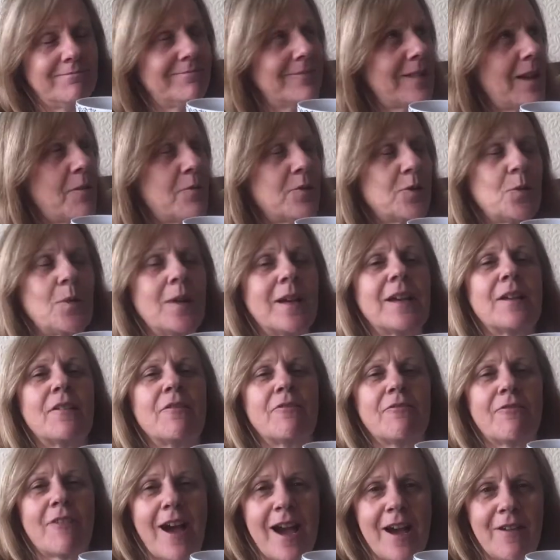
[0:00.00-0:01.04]
I was awake at
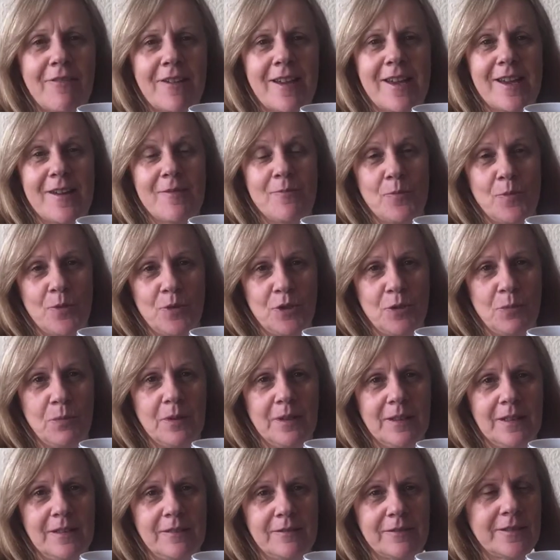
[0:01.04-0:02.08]
5 a.m, would you
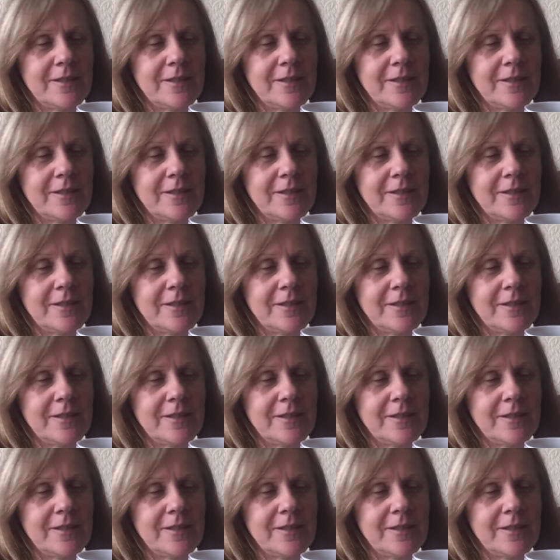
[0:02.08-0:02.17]
believe?